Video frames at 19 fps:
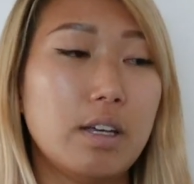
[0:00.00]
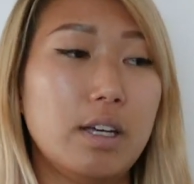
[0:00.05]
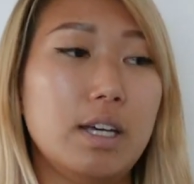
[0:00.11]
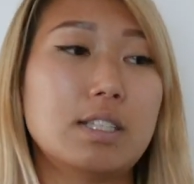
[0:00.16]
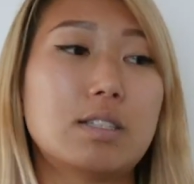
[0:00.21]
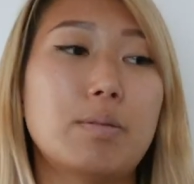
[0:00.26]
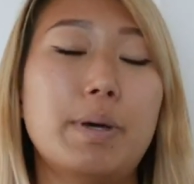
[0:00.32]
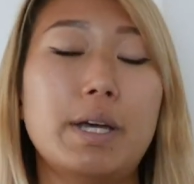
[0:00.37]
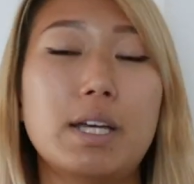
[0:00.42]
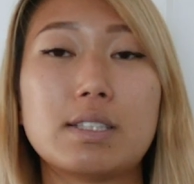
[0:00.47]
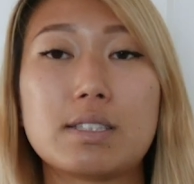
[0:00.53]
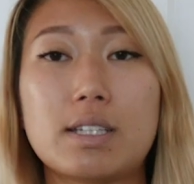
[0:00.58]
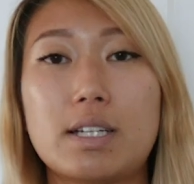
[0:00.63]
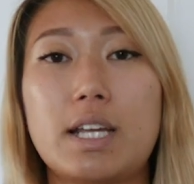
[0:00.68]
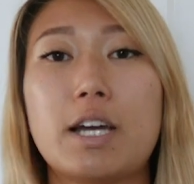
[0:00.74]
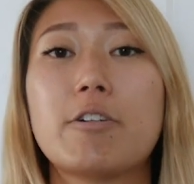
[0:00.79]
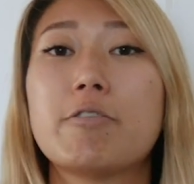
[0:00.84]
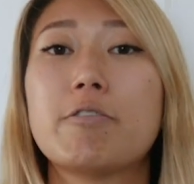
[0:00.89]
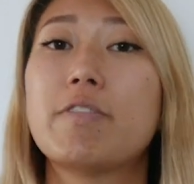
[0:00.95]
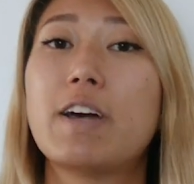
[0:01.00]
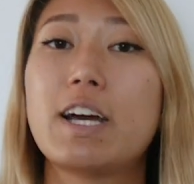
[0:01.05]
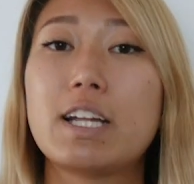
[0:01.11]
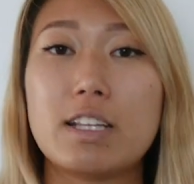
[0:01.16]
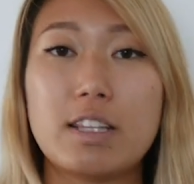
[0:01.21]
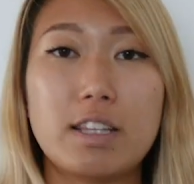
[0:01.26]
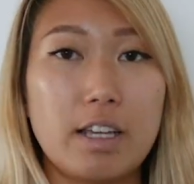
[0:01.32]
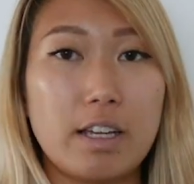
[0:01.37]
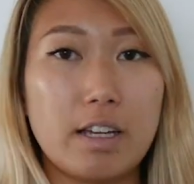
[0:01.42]
It depends on how
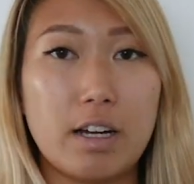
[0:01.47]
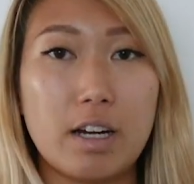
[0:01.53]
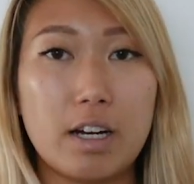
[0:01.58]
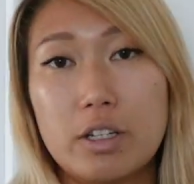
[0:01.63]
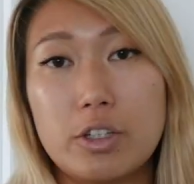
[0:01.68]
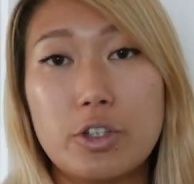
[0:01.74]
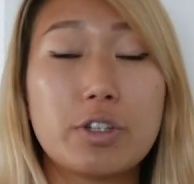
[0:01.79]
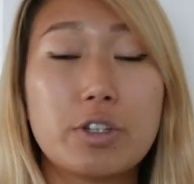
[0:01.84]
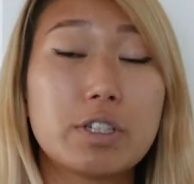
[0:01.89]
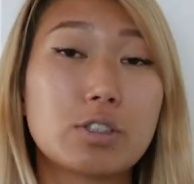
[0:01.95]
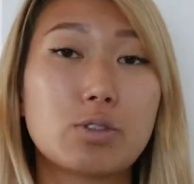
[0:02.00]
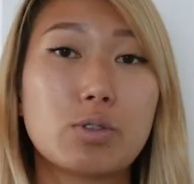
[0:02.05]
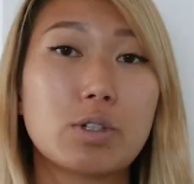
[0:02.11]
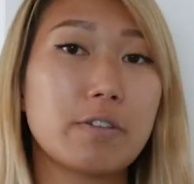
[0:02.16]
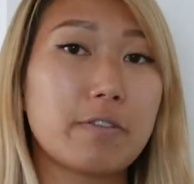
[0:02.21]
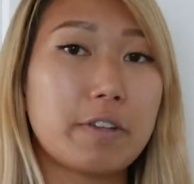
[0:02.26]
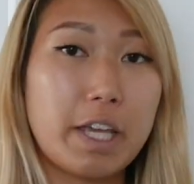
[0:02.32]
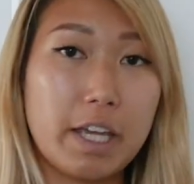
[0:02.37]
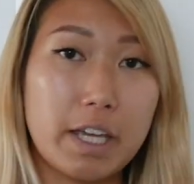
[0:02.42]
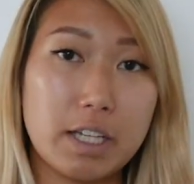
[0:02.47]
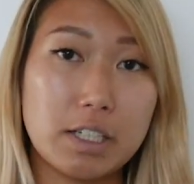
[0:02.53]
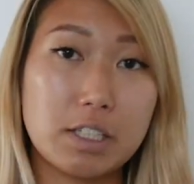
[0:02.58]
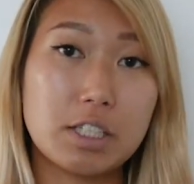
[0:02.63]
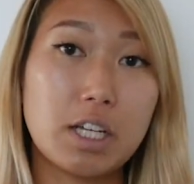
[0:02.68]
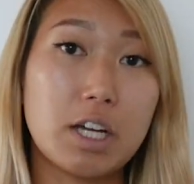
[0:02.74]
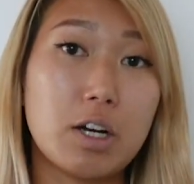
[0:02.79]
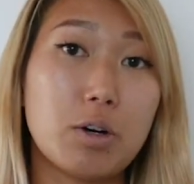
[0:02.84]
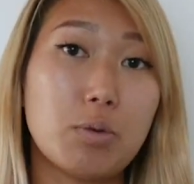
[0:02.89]
fatty they are. You can sort of
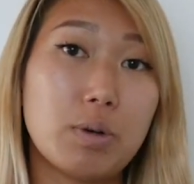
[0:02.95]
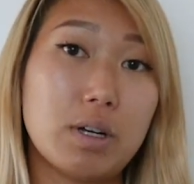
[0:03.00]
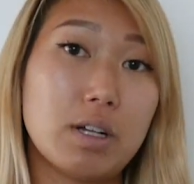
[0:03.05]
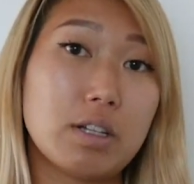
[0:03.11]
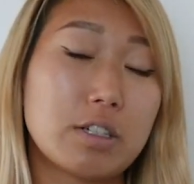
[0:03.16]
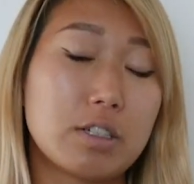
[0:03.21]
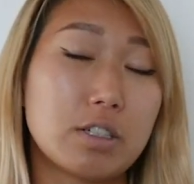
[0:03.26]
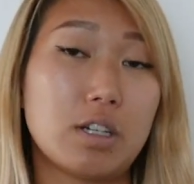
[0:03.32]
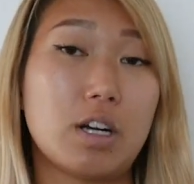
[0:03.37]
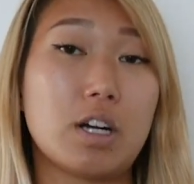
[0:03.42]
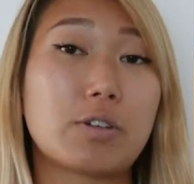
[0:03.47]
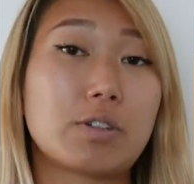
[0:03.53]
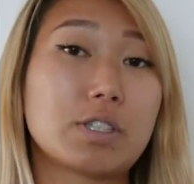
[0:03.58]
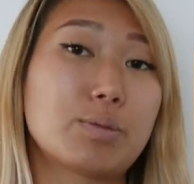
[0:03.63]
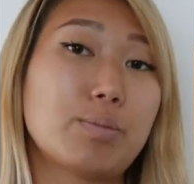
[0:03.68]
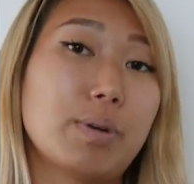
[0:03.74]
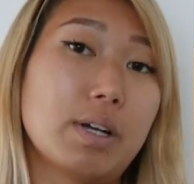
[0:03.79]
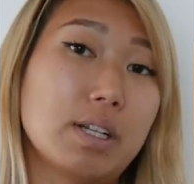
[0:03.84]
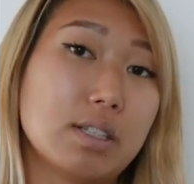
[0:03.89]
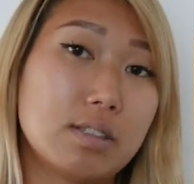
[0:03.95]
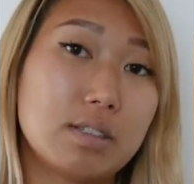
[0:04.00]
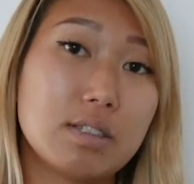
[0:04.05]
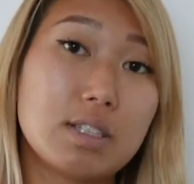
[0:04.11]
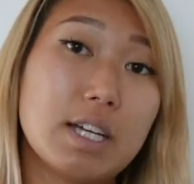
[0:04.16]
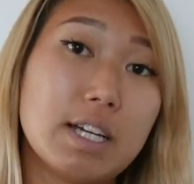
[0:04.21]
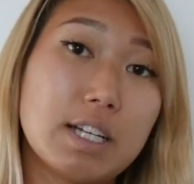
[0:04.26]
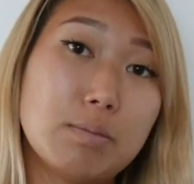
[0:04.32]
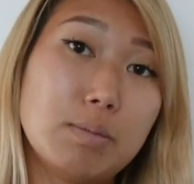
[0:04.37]
gauge how well your dog responds
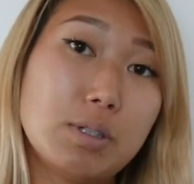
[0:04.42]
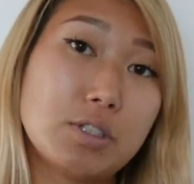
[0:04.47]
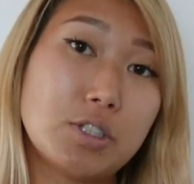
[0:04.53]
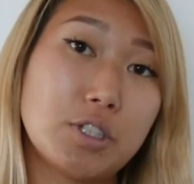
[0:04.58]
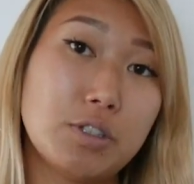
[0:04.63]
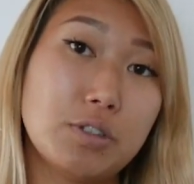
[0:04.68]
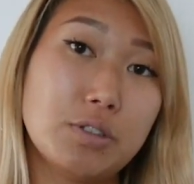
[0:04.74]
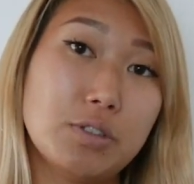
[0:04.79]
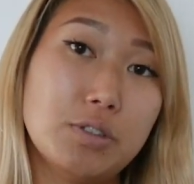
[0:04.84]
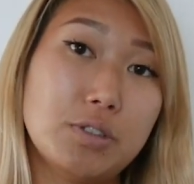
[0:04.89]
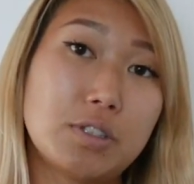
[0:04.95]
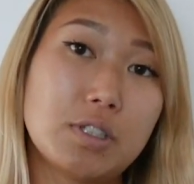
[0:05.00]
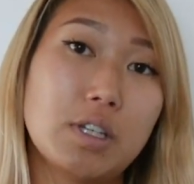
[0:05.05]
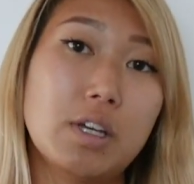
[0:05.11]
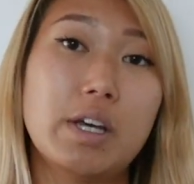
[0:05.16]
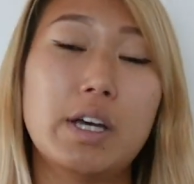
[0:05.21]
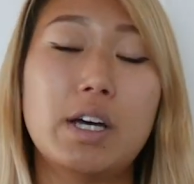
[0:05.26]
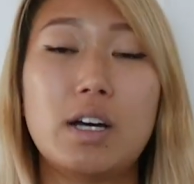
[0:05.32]
to the edible chews.